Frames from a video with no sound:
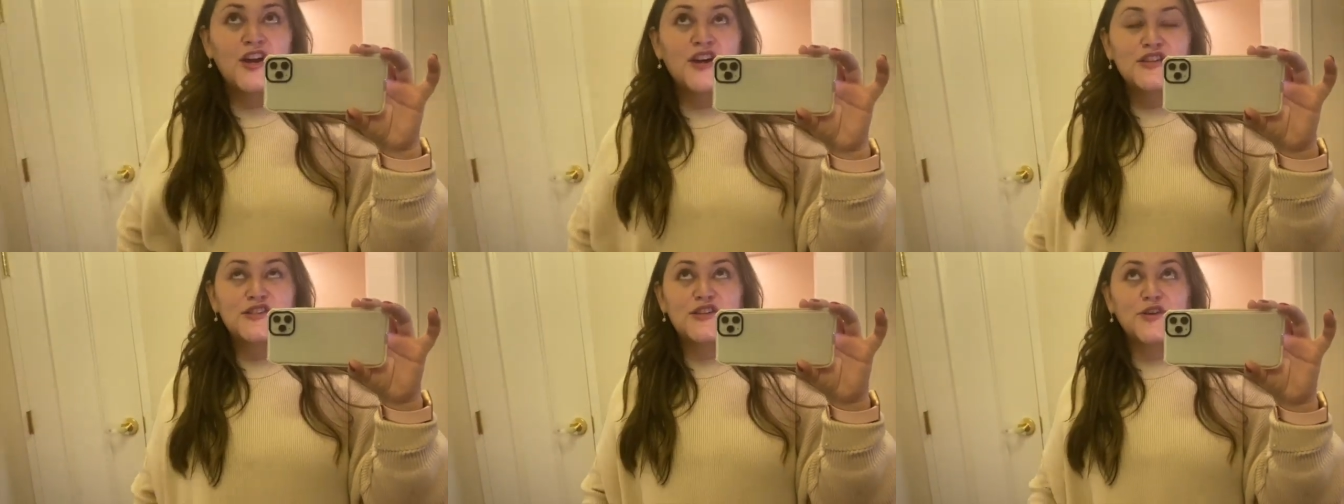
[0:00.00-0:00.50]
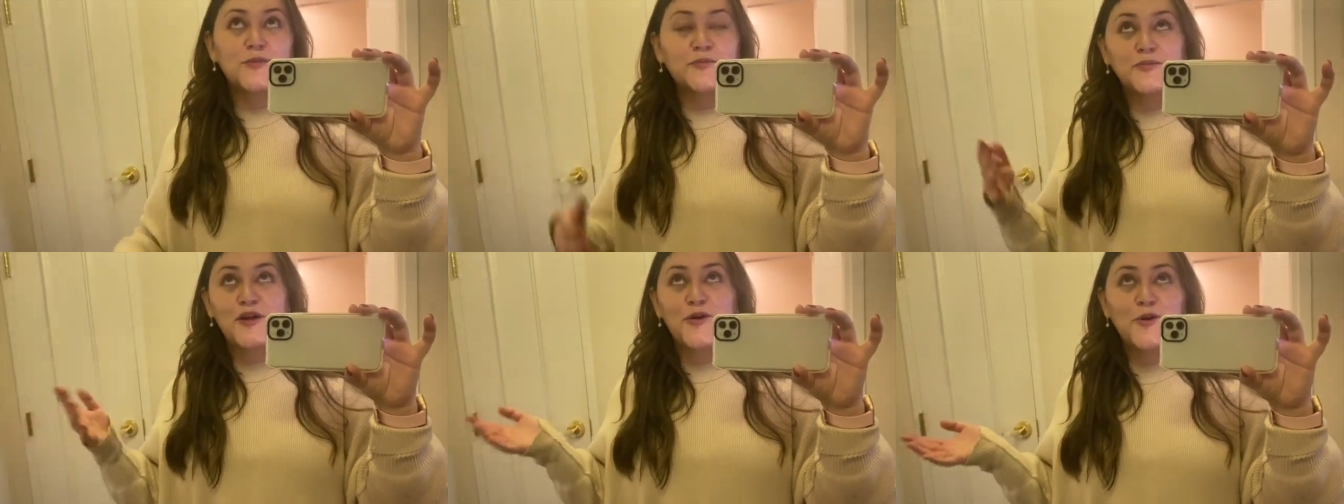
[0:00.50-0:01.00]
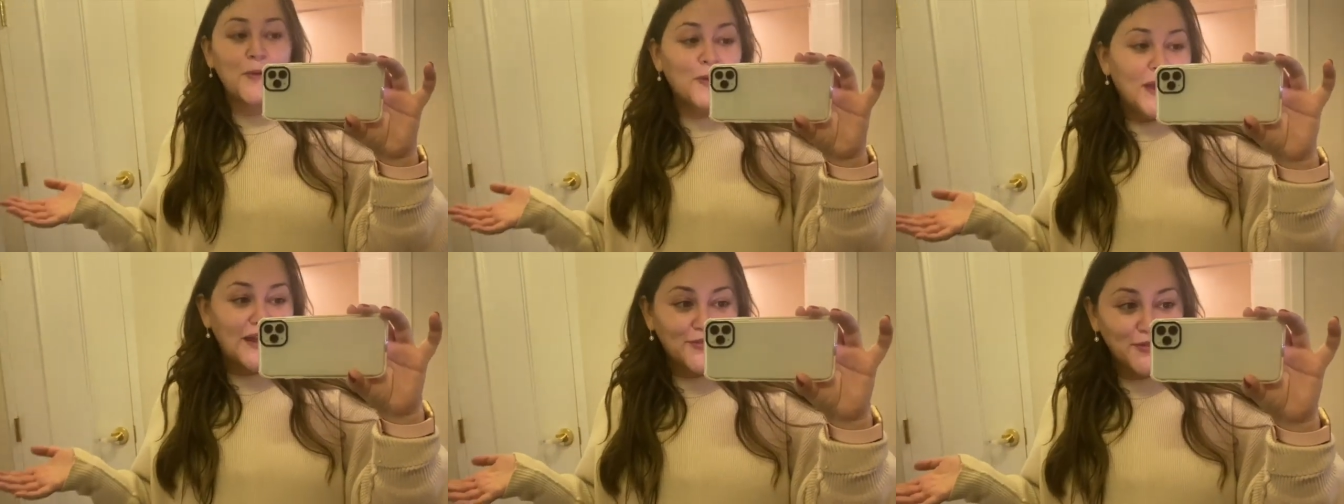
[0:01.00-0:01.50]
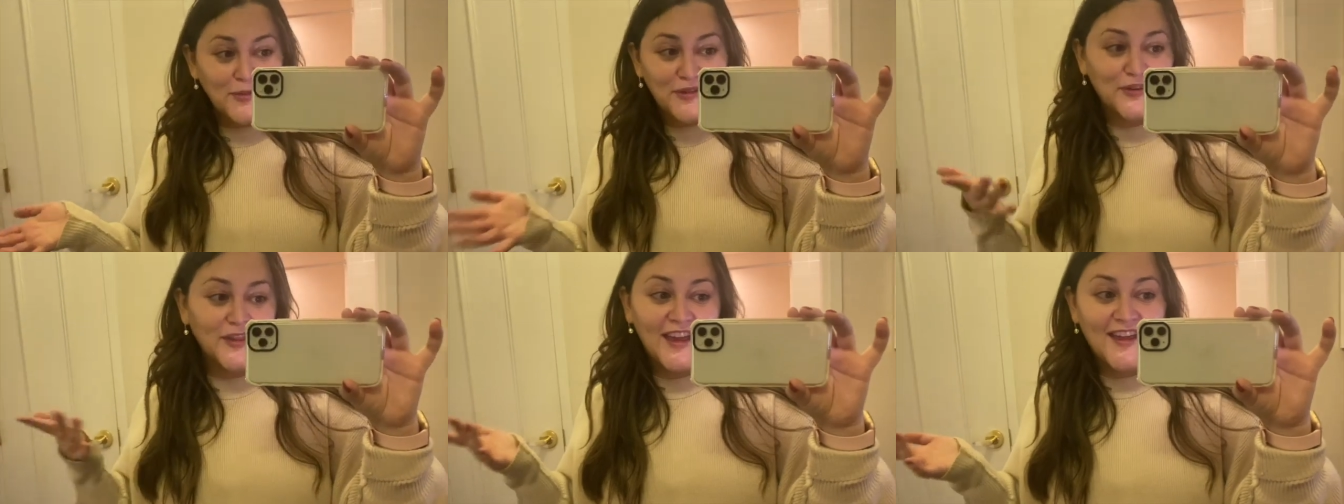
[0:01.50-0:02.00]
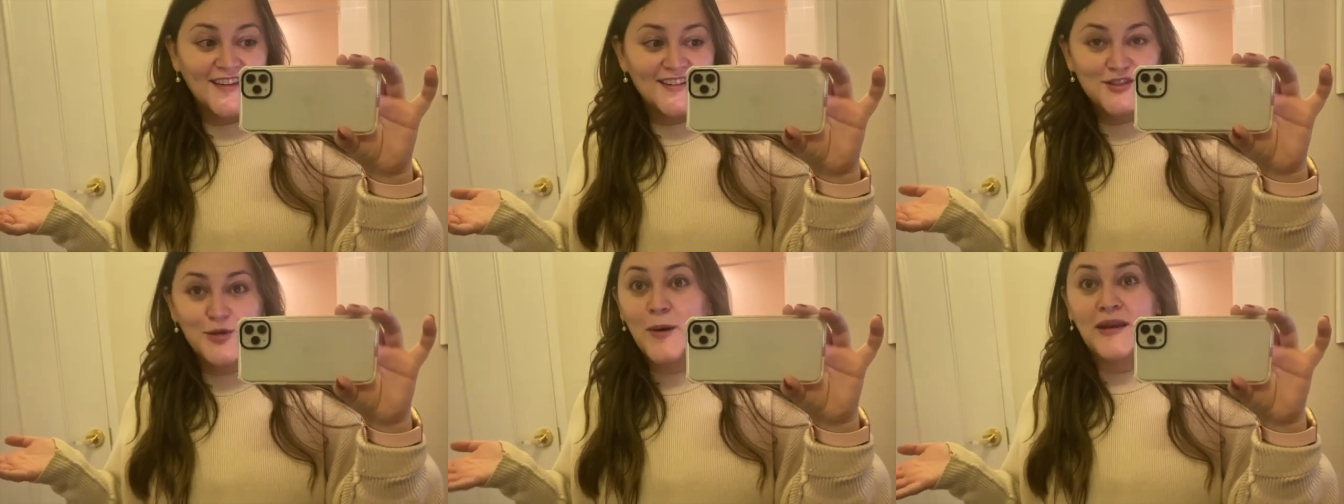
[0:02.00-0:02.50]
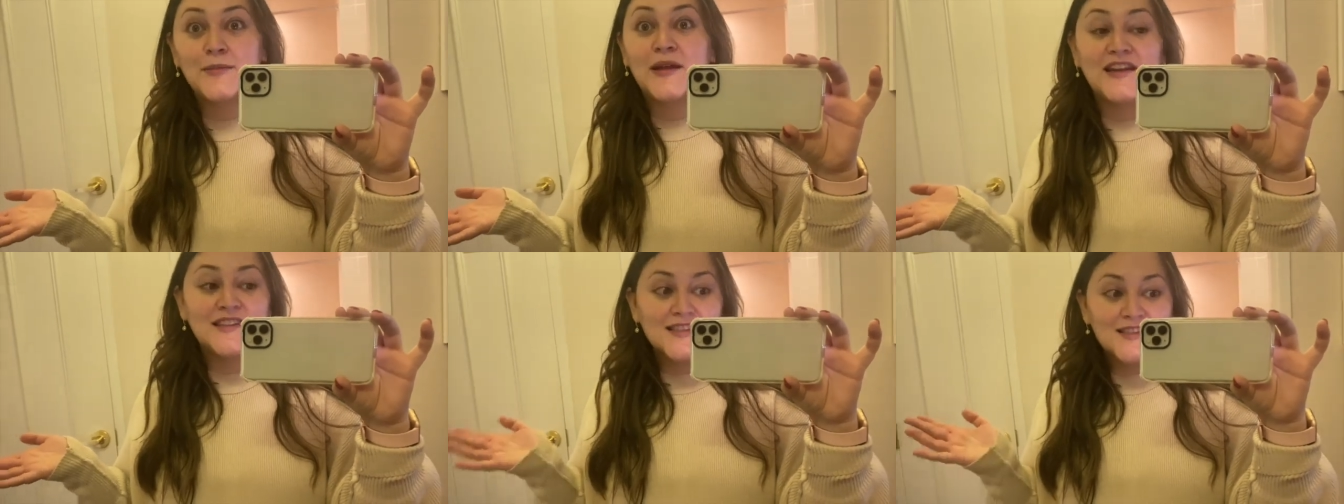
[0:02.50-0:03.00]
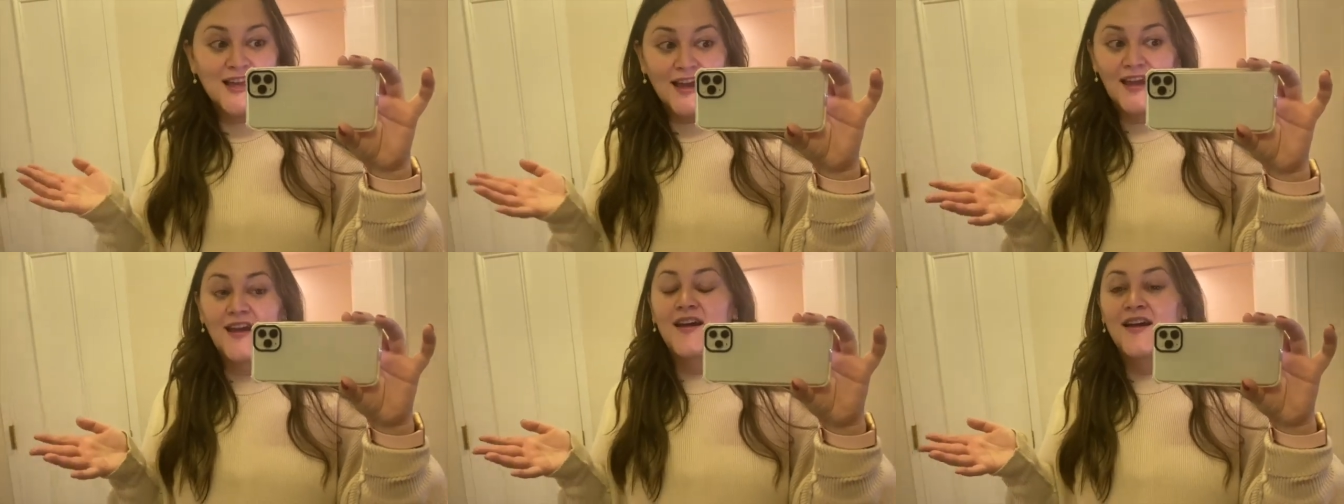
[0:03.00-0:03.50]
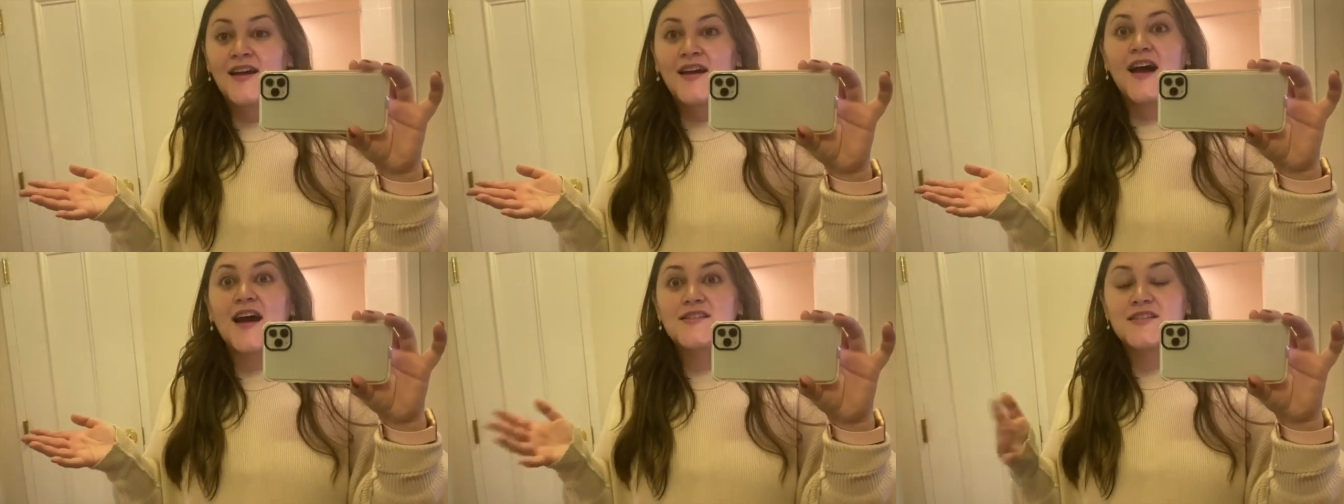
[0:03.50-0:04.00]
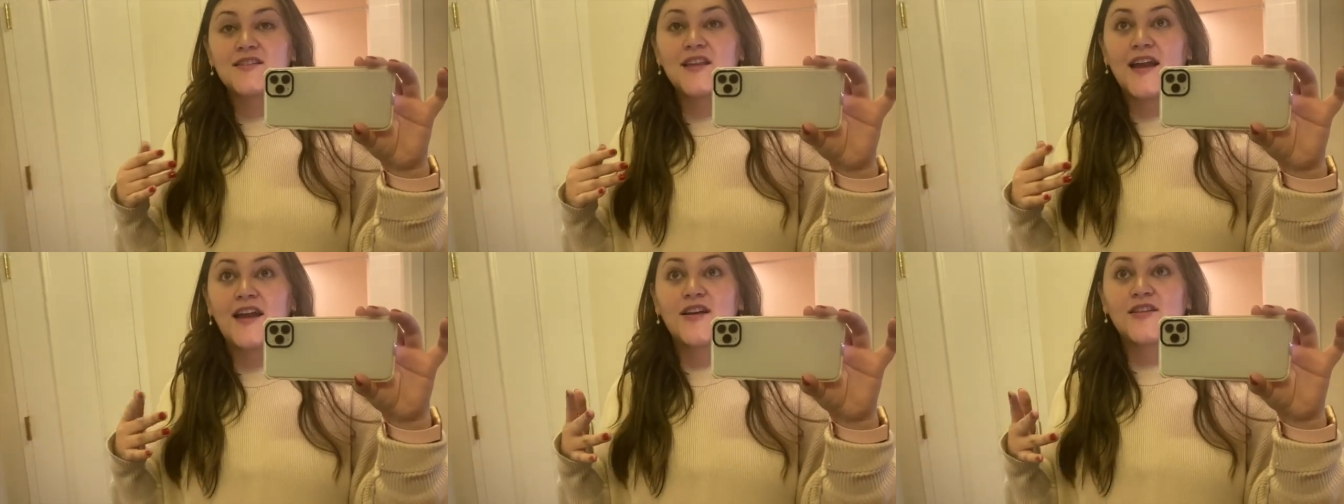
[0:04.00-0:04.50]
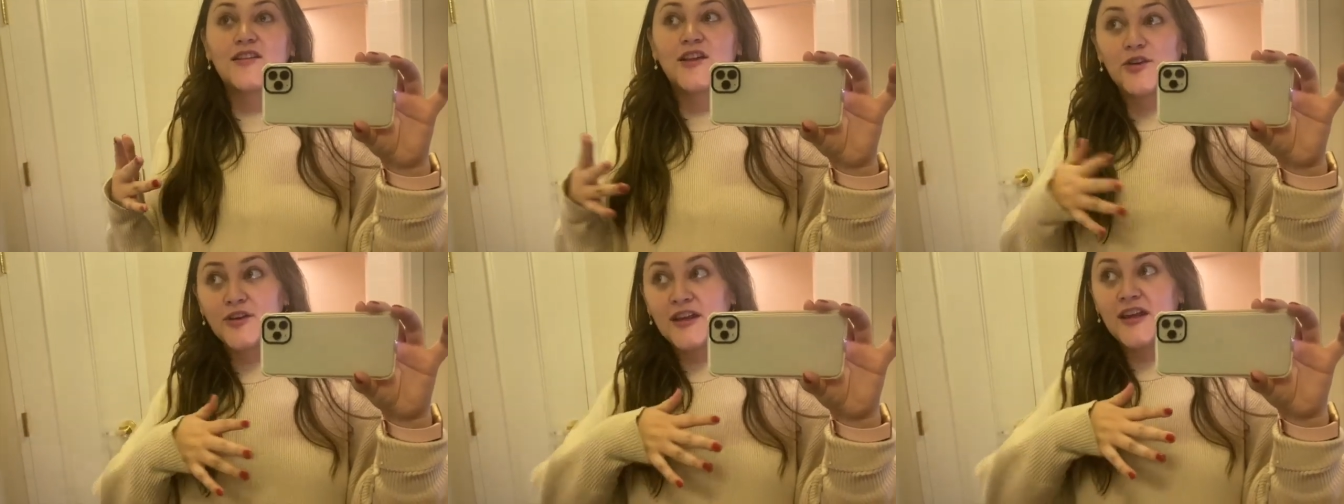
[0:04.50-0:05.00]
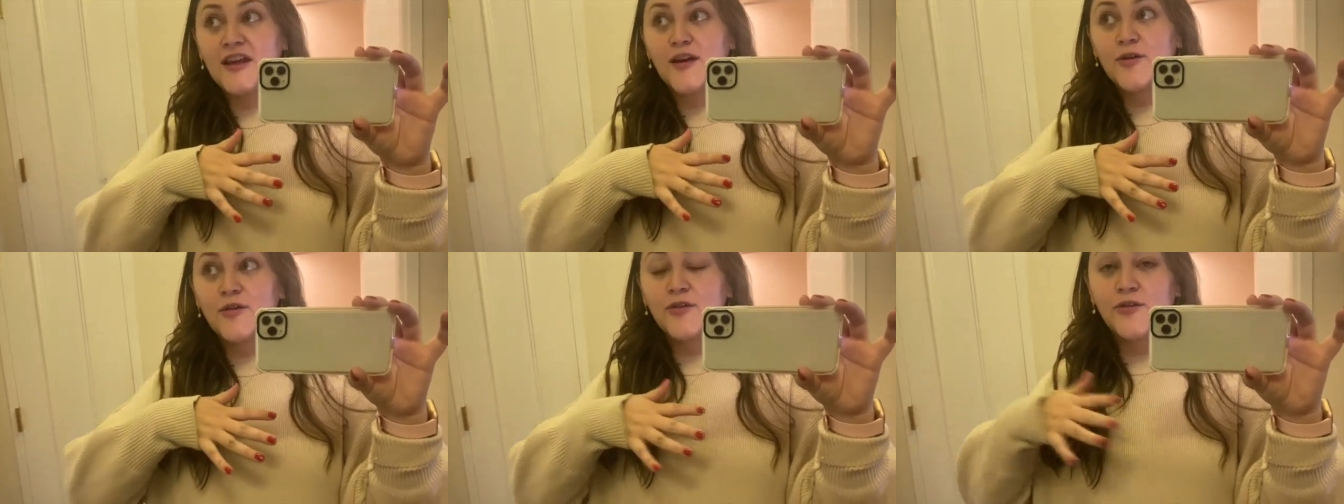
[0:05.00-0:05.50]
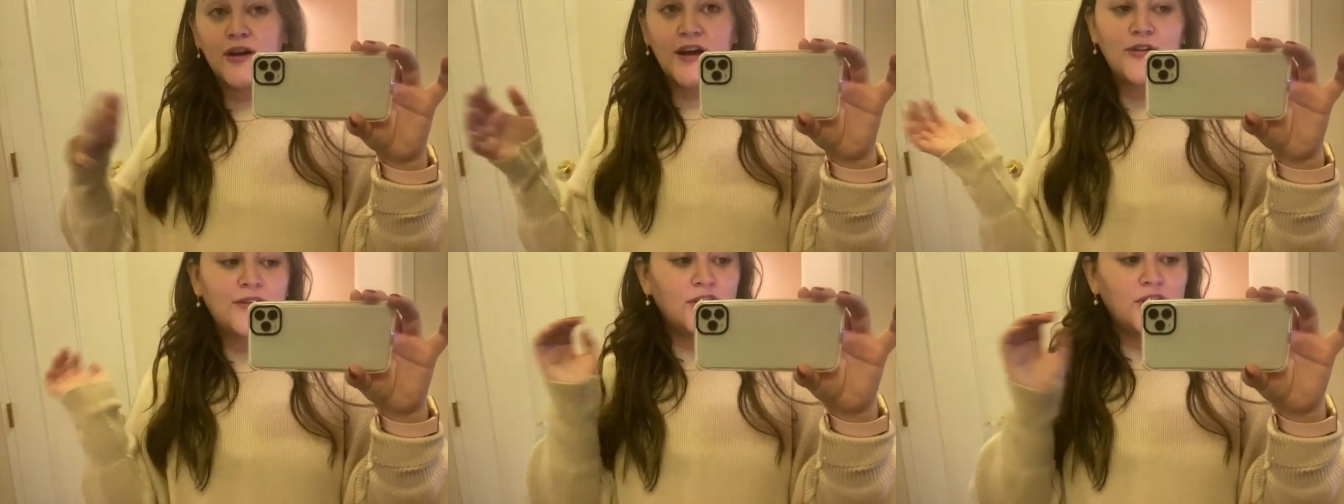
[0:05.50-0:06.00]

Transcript: So the Uber waited for me for like 20 minutes because I had to like literally, I don't even